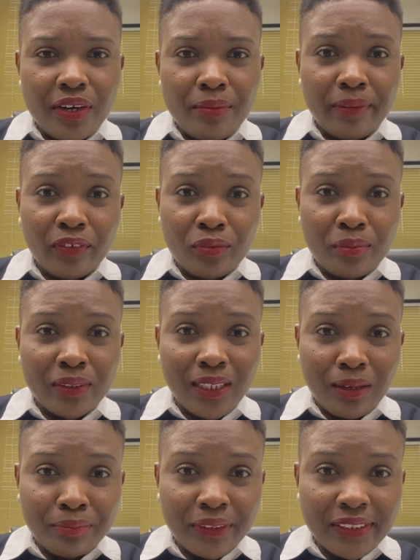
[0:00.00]
a performance
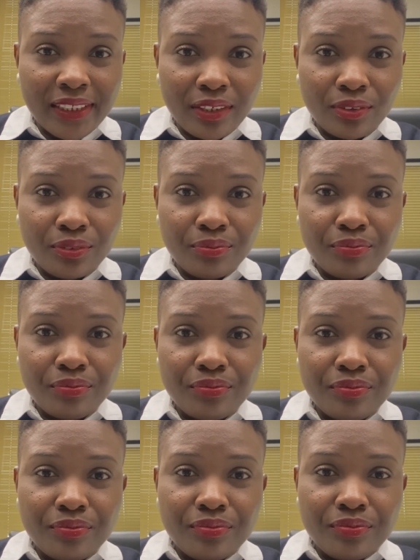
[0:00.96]
appraisal
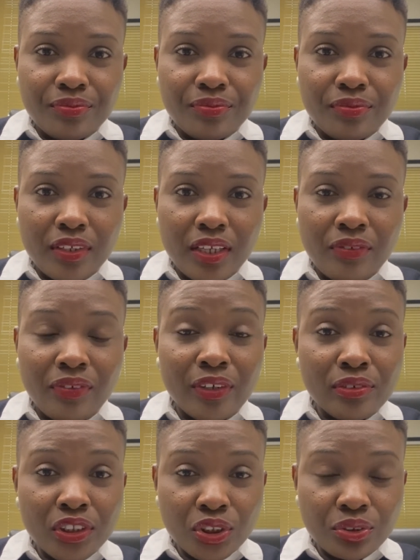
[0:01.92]

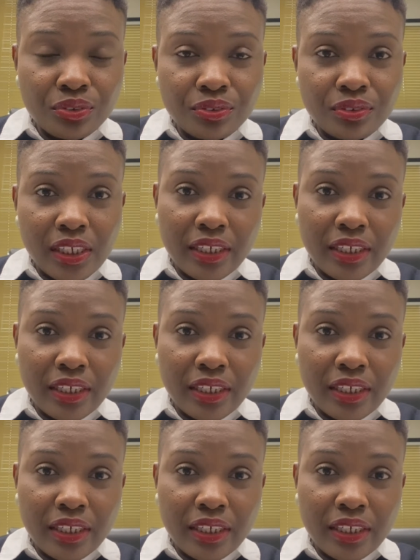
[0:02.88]
evaluation